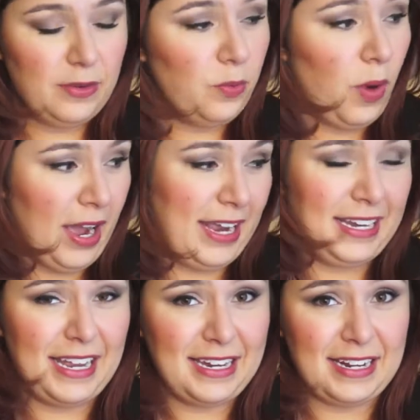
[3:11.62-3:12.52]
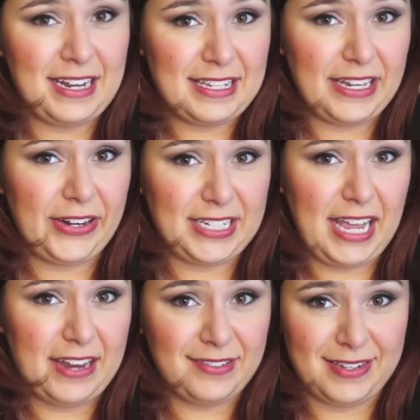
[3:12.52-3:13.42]
wine in unnecessary
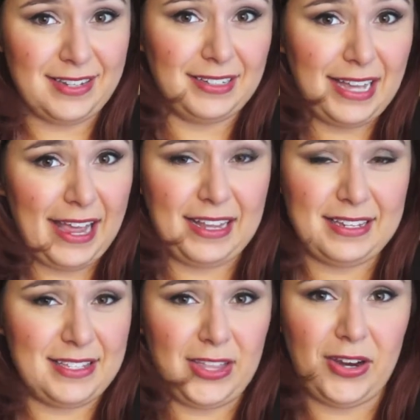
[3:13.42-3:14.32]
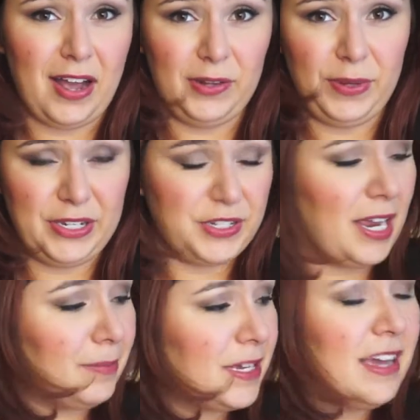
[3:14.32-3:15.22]
decanters all night because they're Halloween
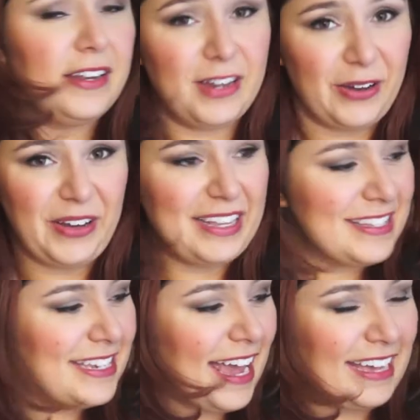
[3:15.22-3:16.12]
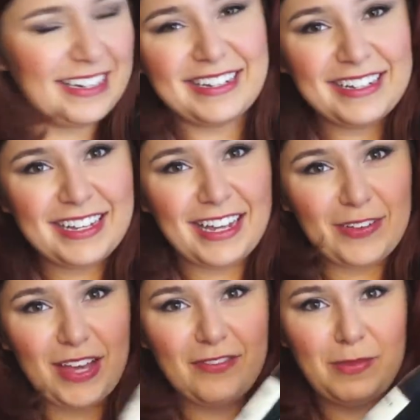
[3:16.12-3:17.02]
shaped. No, instead, if
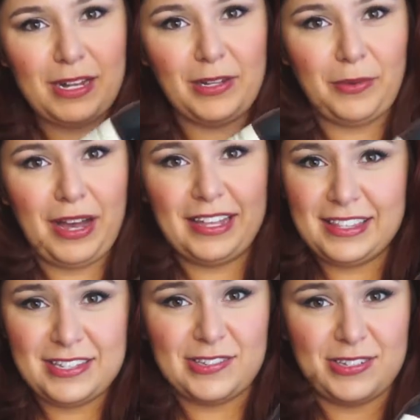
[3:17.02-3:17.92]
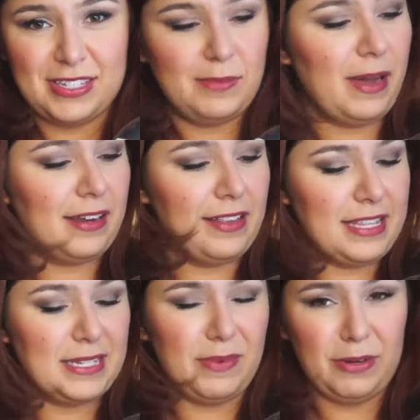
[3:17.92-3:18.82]
you have a bottle of wine, this is just a bottle
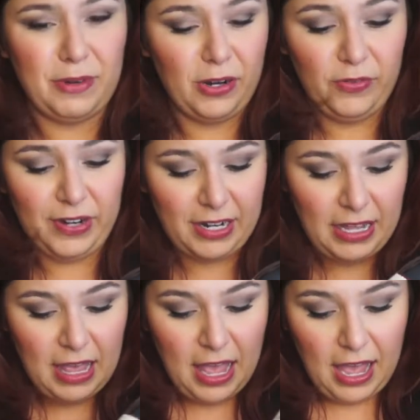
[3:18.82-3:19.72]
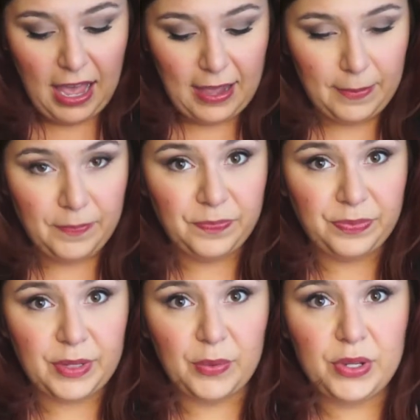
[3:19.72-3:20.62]
that somebody brought over,
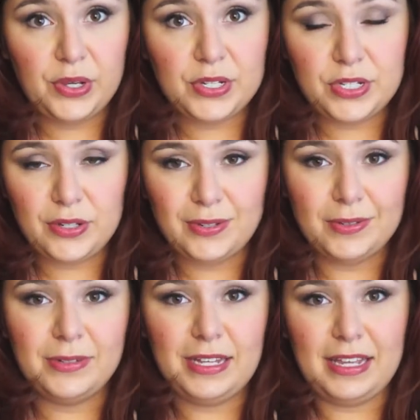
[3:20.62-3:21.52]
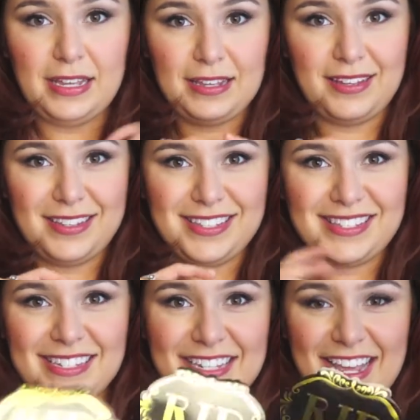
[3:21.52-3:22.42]
what you can do
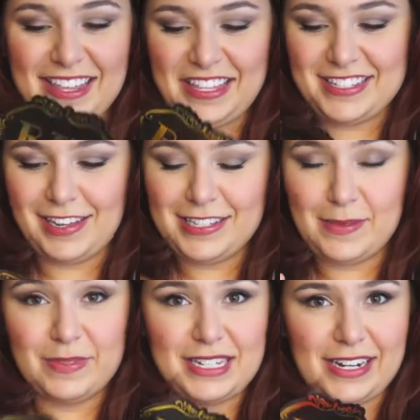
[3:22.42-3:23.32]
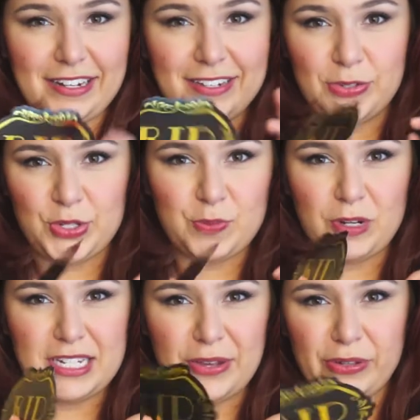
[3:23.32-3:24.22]
is take these awesome stickers, or just
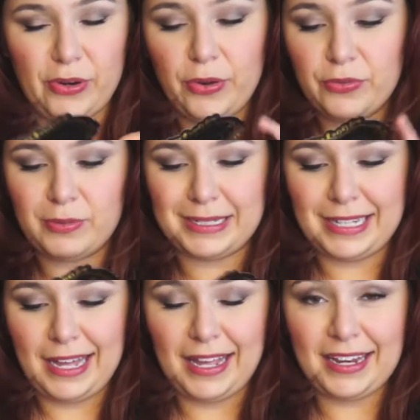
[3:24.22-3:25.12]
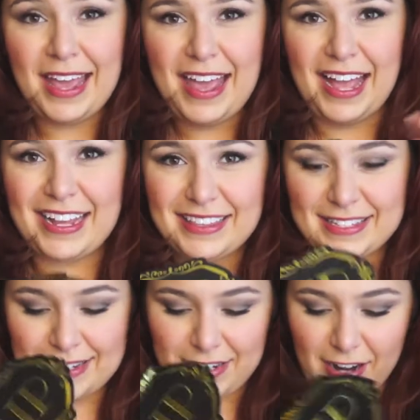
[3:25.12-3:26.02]
print out your own from online. I got these
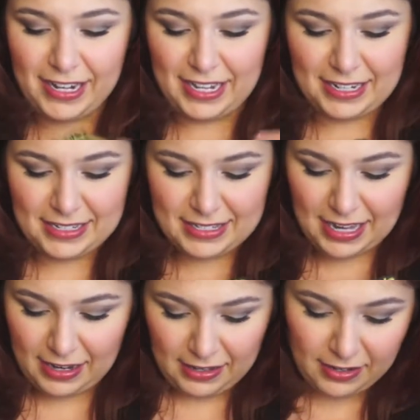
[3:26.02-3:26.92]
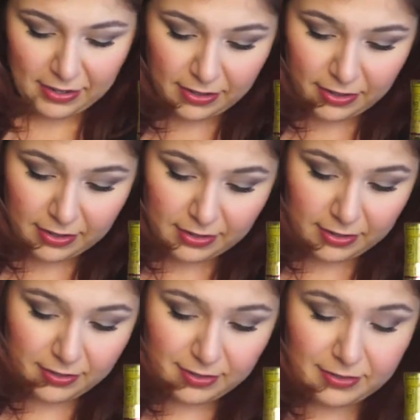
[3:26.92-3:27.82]
at Target in a set
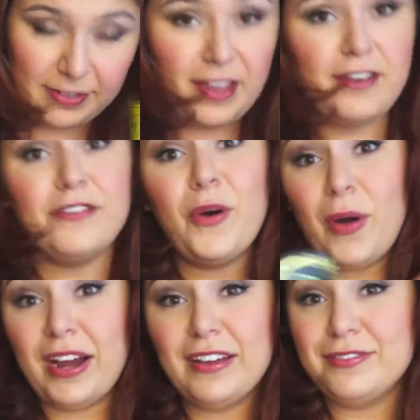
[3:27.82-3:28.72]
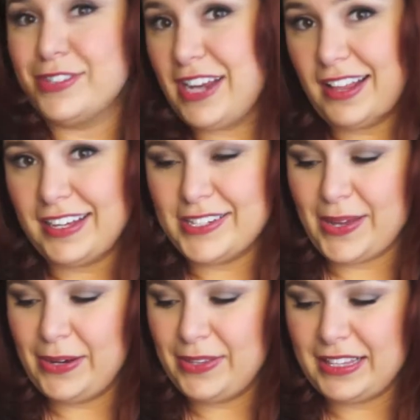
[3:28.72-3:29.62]
of 4 for $1, so
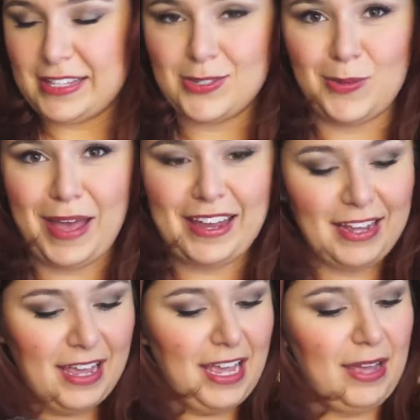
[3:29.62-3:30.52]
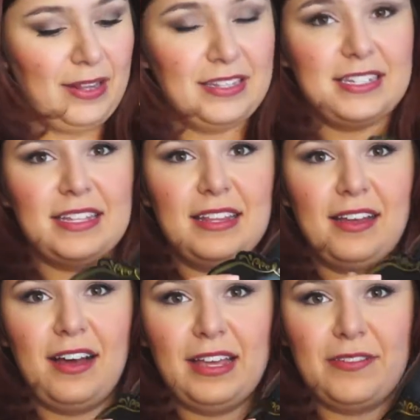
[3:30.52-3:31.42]
I don't think that's too bad. And
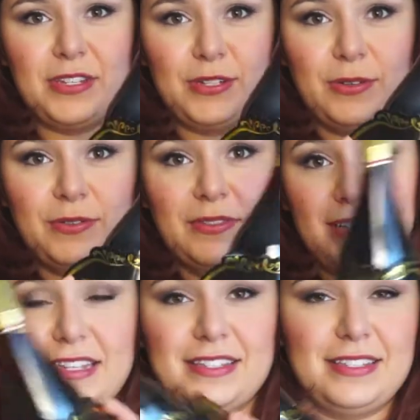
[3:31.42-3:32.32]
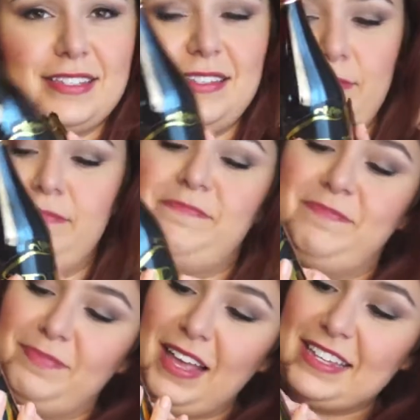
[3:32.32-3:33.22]
all you have to do is,
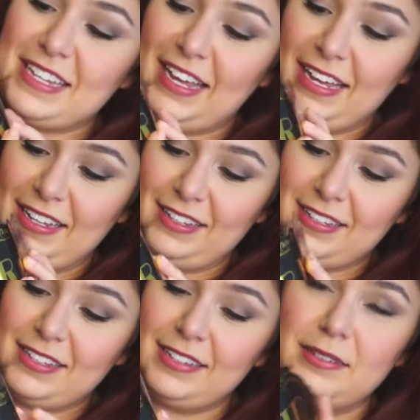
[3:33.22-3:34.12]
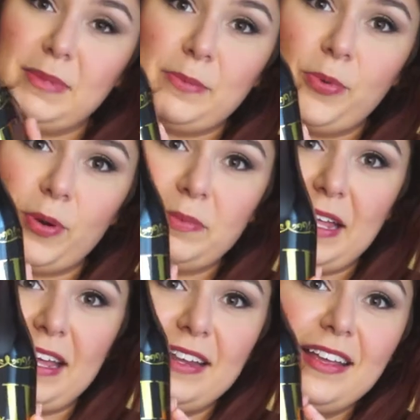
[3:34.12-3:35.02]
as I kill my poor
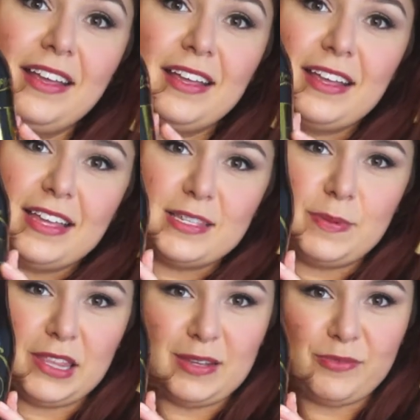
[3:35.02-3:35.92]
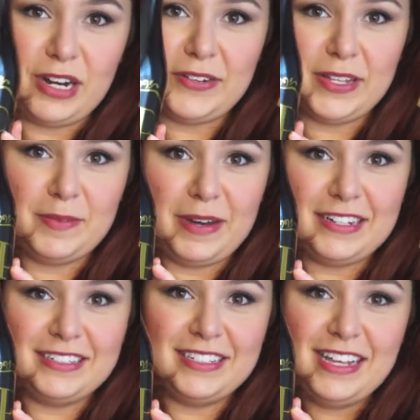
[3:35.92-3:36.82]
plant, is put them right around the
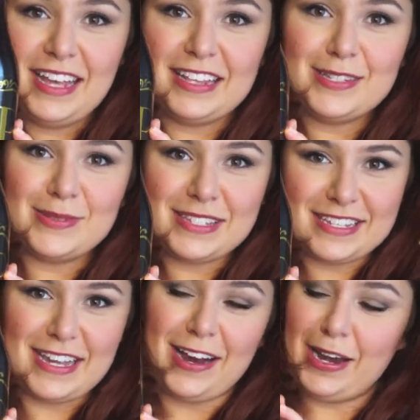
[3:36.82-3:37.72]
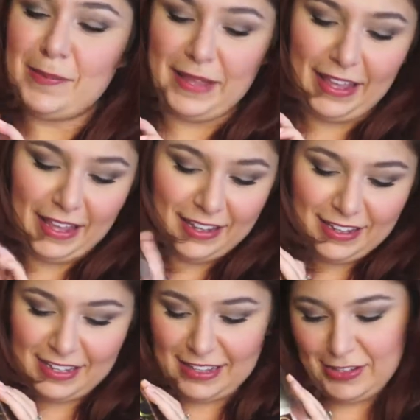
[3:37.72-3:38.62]
bottle. And this one says RIP,
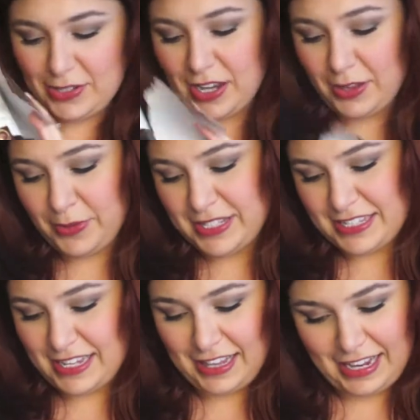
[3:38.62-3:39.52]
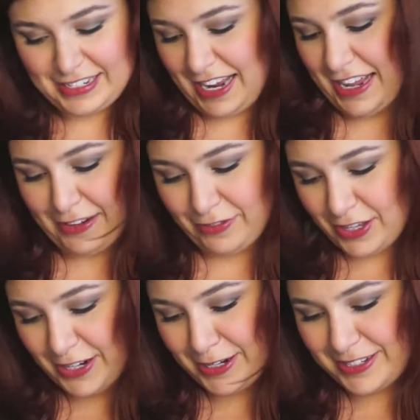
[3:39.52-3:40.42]
and there's other ones that say like dying of
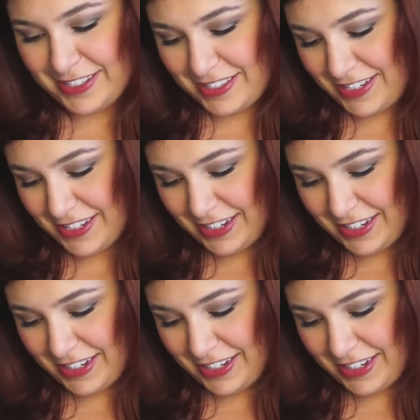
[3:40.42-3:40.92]
thirst,